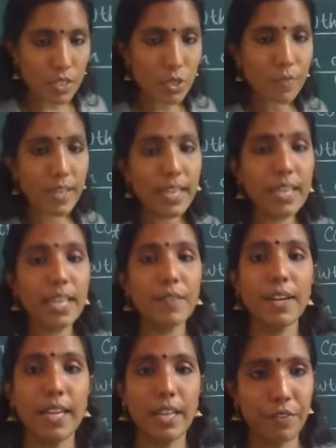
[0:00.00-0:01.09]
So we can give
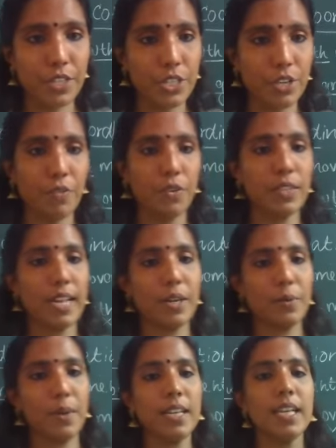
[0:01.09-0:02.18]
a definition for
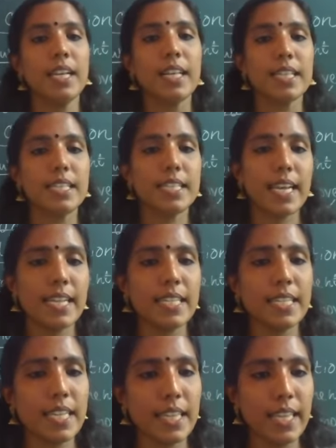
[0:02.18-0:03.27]
that one. The
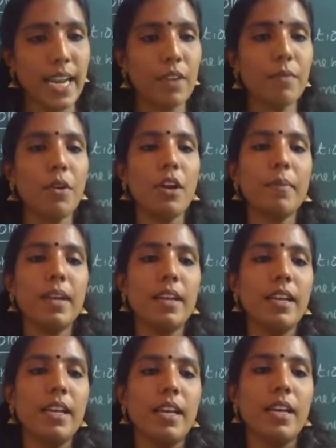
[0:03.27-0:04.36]
changes in the
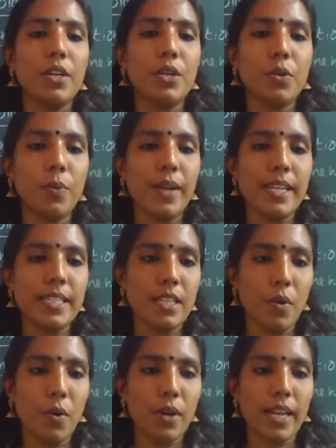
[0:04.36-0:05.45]
environment to which
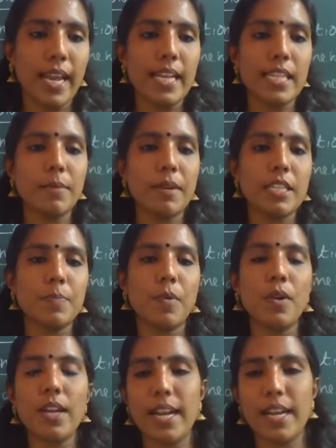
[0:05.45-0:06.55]
the organism
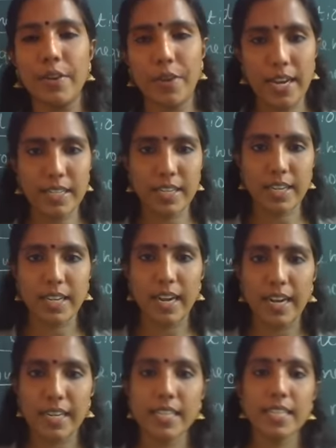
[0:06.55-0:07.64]
respond and react are
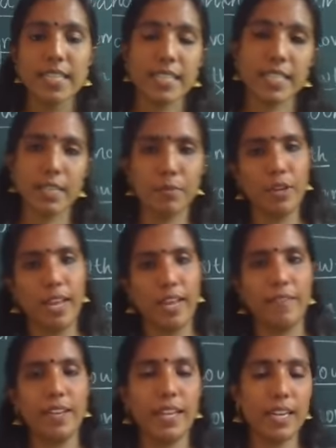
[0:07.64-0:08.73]
called stimuli.
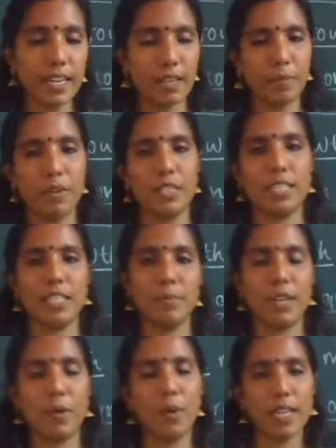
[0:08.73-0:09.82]
We learned about
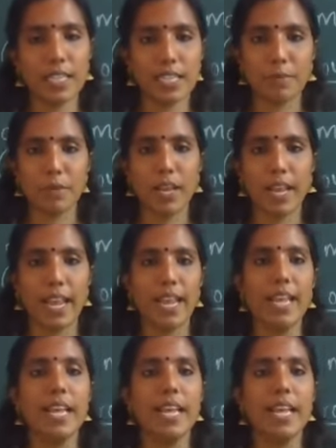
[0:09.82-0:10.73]
stimuli. What are stimuli?